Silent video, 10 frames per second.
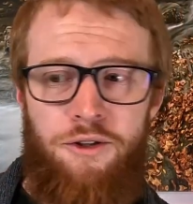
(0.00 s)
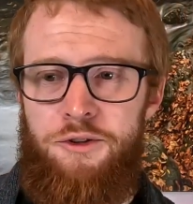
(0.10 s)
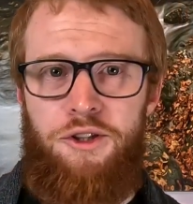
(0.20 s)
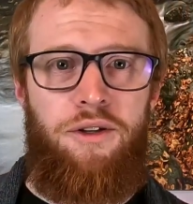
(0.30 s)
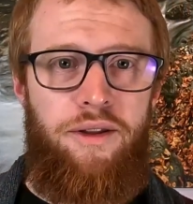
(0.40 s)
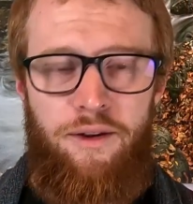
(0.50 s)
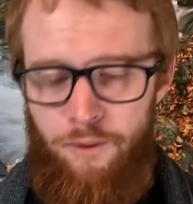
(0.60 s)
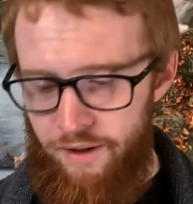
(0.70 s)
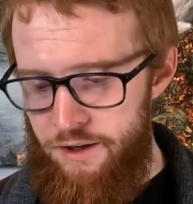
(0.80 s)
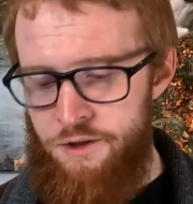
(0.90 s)
journey, the
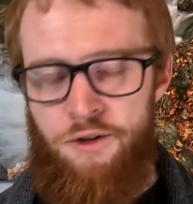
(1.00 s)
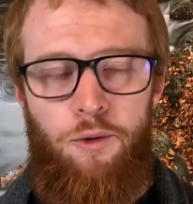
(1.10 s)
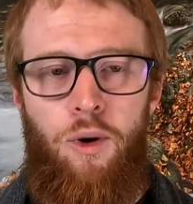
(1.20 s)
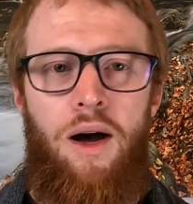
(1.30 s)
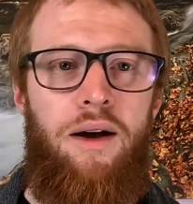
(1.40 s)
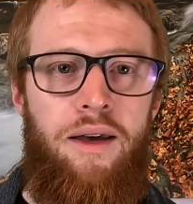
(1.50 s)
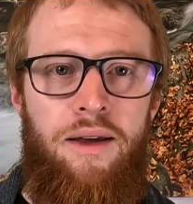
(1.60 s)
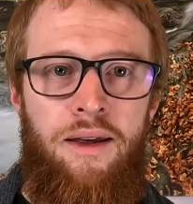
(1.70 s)
relational walk.